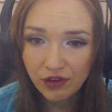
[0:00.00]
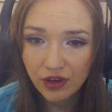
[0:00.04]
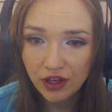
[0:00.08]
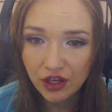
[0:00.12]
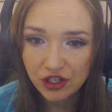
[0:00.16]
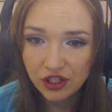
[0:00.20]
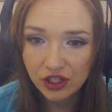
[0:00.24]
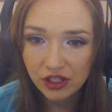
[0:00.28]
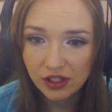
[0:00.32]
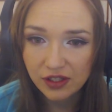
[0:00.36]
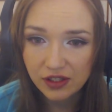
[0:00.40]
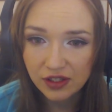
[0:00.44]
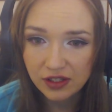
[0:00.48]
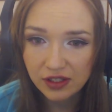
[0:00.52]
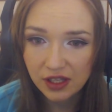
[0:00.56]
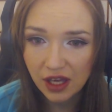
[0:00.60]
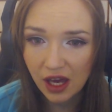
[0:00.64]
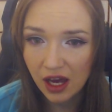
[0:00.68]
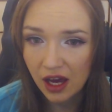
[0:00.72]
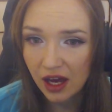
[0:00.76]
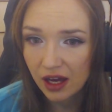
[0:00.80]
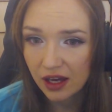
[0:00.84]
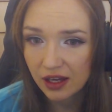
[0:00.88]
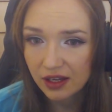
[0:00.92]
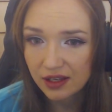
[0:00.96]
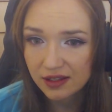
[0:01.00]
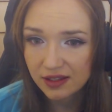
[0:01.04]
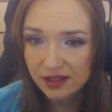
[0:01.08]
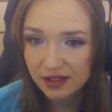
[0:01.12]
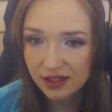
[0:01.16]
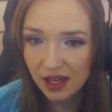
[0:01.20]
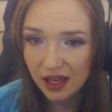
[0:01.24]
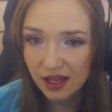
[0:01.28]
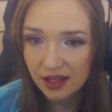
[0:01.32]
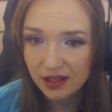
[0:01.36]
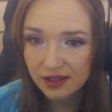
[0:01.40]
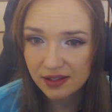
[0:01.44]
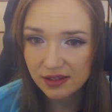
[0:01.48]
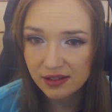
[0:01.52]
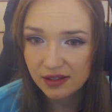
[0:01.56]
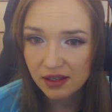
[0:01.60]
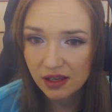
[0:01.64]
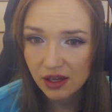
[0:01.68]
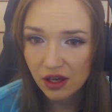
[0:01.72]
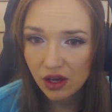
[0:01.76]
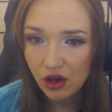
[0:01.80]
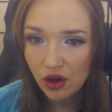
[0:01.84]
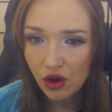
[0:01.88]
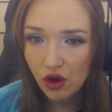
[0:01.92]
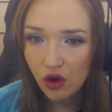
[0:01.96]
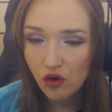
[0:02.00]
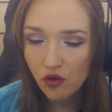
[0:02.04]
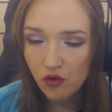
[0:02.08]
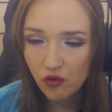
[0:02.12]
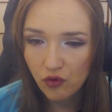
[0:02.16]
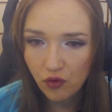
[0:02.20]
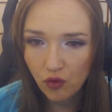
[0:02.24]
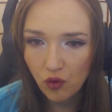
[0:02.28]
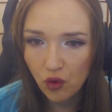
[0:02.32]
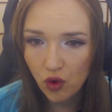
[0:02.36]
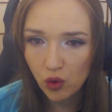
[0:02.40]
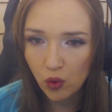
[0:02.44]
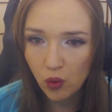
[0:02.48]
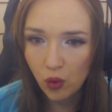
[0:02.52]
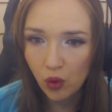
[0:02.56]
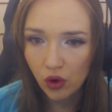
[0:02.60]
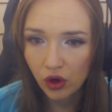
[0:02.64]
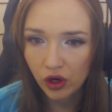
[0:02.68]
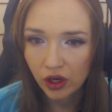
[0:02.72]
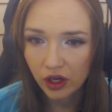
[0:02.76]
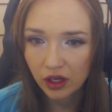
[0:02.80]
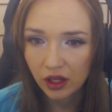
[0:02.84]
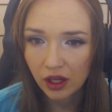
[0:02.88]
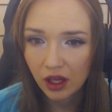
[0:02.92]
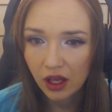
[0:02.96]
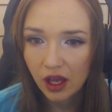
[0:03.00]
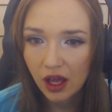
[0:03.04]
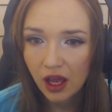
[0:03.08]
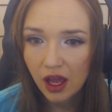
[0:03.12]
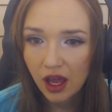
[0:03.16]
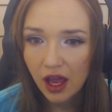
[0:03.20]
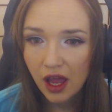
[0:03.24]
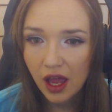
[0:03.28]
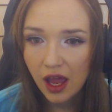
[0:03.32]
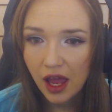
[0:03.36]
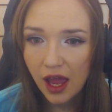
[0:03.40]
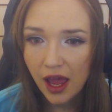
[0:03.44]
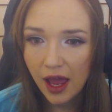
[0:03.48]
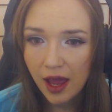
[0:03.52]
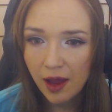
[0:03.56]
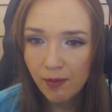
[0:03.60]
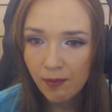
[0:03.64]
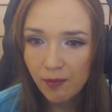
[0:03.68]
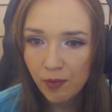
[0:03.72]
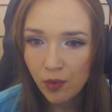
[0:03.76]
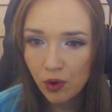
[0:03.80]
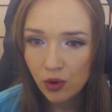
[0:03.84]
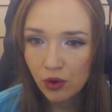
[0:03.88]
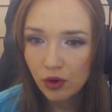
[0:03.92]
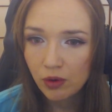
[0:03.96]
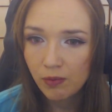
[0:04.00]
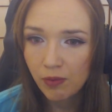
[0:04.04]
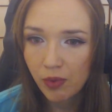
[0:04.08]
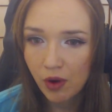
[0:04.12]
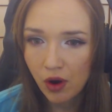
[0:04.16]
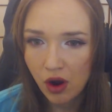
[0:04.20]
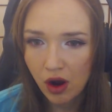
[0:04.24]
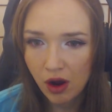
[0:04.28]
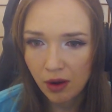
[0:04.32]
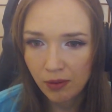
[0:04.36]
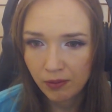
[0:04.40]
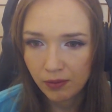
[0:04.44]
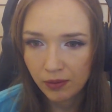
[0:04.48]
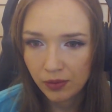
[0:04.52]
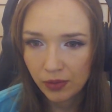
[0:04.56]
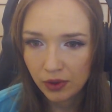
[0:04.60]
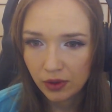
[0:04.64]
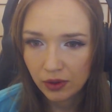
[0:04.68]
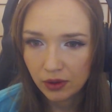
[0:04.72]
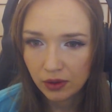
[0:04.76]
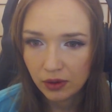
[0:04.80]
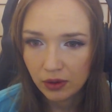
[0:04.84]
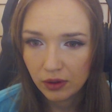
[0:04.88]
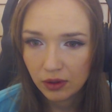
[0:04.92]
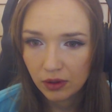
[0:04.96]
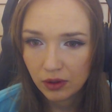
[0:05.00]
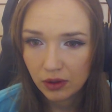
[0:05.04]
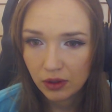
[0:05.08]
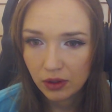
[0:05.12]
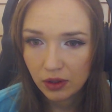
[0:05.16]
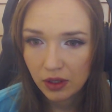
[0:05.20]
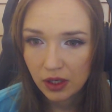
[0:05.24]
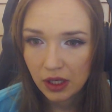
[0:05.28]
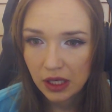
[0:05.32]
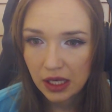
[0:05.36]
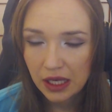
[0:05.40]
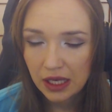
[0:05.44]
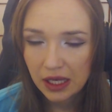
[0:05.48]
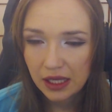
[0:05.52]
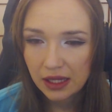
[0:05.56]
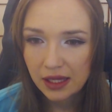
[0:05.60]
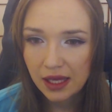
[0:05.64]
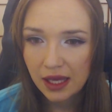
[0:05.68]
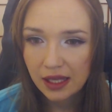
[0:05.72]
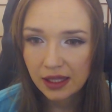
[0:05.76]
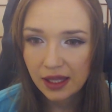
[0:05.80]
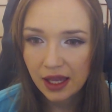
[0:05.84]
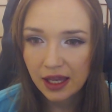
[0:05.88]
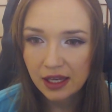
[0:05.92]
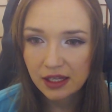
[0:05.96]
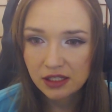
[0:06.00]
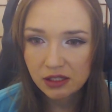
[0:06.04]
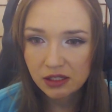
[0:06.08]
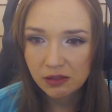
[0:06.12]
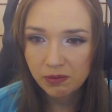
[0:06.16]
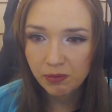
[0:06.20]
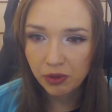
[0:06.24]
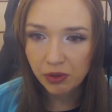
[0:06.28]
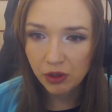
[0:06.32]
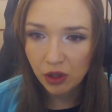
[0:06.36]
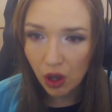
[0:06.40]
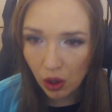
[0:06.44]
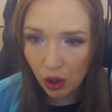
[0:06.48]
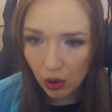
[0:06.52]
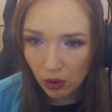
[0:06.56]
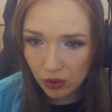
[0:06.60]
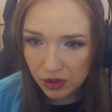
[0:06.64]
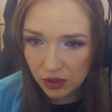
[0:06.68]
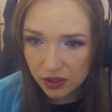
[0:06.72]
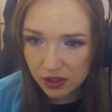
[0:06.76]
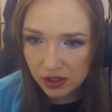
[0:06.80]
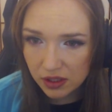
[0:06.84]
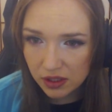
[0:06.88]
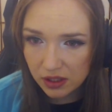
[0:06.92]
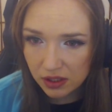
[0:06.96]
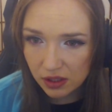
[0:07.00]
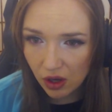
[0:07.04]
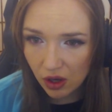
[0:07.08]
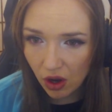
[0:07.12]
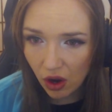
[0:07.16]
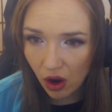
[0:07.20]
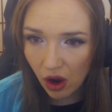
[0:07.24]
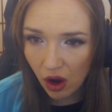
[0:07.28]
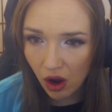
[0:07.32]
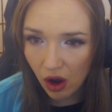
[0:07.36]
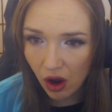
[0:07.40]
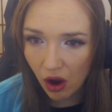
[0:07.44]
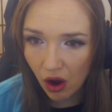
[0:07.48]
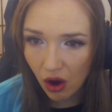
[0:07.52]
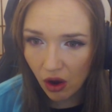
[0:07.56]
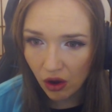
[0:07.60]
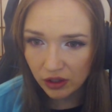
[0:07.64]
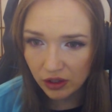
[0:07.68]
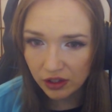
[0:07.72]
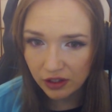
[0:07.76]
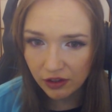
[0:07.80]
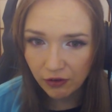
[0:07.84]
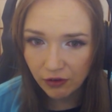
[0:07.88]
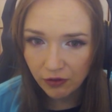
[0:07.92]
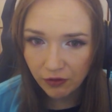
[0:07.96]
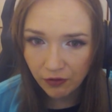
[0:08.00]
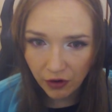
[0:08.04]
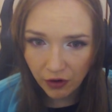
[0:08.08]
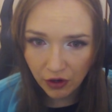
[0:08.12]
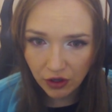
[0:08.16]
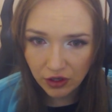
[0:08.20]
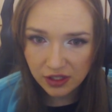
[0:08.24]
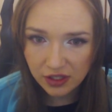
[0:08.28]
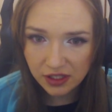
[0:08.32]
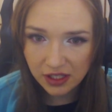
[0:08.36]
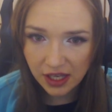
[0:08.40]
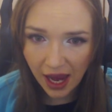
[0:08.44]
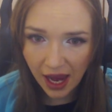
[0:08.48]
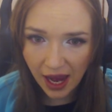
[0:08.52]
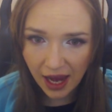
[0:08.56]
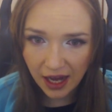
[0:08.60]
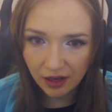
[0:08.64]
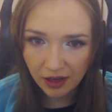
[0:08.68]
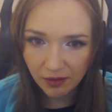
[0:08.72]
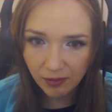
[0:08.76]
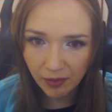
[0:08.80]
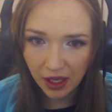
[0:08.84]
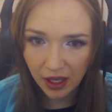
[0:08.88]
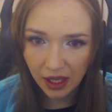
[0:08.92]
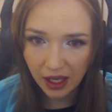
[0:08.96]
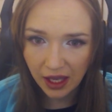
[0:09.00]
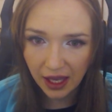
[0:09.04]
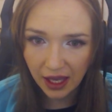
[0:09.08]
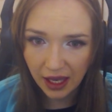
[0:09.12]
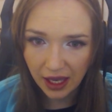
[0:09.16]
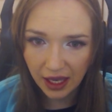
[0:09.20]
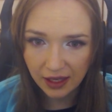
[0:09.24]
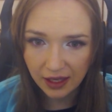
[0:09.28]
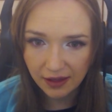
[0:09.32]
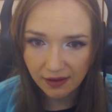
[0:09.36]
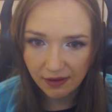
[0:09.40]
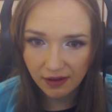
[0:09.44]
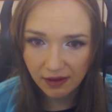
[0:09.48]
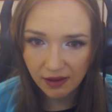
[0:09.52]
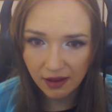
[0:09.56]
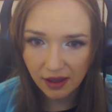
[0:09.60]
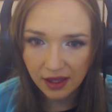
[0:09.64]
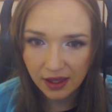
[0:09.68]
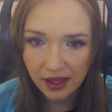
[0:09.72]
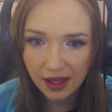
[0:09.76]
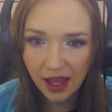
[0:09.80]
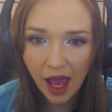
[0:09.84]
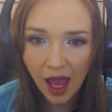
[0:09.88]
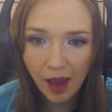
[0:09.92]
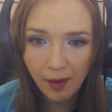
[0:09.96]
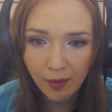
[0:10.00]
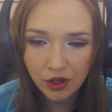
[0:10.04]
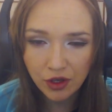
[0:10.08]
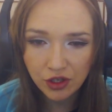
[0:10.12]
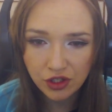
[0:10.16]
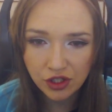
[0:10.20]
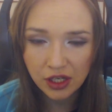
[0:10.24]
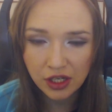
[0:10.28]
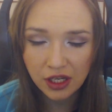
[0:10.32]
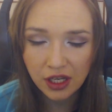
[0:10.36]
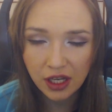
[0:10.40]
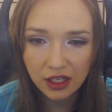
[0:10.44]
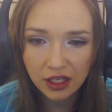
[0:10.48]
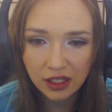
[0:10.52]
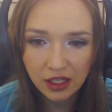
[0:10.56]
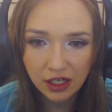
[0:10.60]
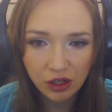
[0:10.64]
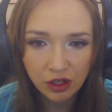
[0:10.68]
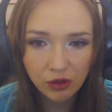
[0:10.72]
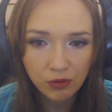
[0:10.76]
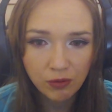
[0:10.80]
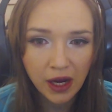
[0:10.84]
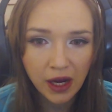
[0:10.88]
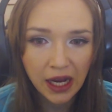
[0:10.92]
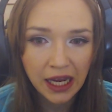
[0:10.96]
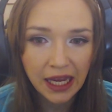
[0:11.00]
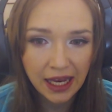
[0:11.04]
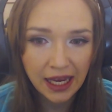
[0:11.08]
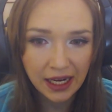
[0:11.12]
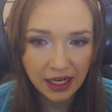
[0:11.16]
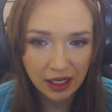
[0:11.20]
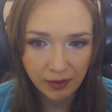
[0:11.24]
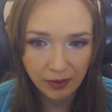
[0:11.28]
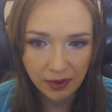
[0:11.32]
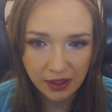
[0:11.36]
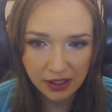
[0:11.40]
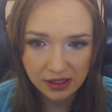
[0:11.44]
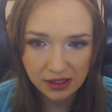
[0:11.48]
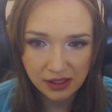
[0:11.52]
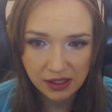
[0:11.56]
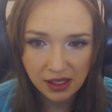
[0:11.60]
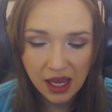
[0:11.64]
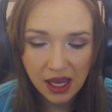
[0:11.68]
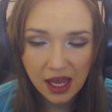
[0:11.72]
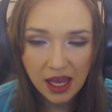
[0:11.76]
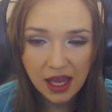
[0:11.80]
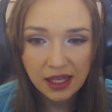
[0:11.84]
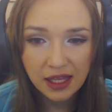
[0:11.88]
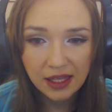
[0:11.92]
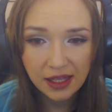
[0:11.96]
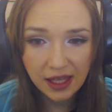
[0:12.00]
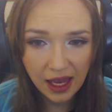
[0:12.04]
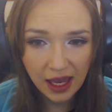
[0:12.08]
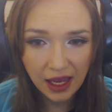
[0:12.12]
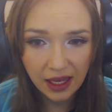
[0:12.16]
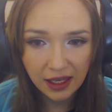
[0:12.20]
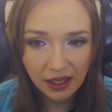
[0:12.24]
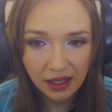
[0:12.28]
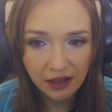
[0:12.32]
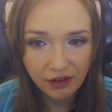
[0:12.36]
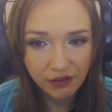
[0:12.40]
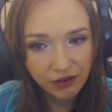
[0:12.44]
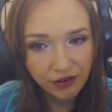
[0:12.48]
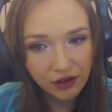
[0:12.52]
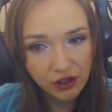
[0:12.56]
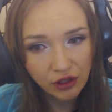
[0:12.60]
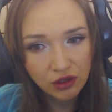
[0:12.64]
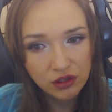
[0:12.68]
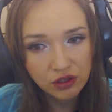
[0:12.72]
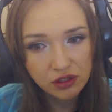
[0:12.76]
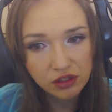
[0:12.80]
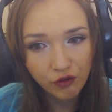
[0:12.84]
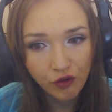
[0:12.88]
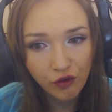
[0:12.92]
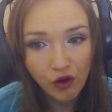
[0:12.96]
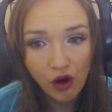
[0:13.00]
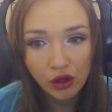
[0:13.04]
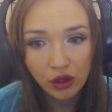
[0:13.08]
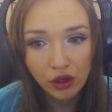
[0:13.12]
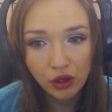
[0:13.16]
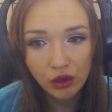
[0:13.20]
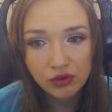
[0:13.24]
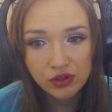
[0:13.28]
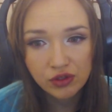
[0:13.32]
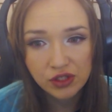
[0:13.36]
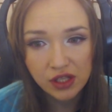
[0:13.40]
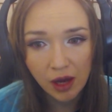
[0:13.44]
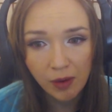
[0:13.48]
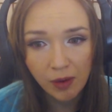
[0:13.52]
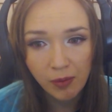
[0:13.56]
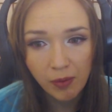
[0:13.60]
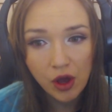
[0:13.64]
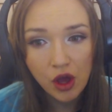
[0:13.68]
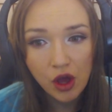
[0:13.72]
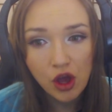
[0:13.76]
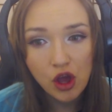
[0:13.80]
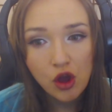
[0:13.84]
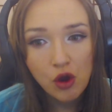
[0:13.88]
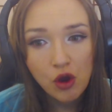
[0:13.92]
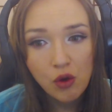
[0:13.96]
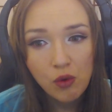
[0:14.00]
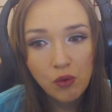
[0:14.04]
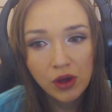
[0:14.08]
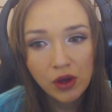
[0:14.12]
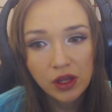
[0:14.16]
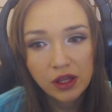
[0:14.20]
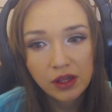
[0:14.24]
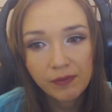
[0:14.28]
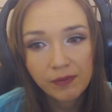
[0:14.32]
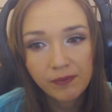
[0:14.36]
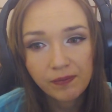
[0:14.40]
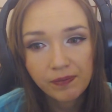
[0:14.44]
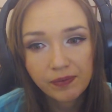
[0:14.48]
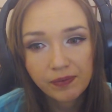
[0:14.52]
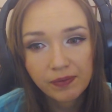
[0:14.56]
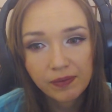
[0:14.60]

Vigils, sends forward a moon bomb that explodes on the first enemy hit, damaging nearby enemies. Then Aphelios follows up with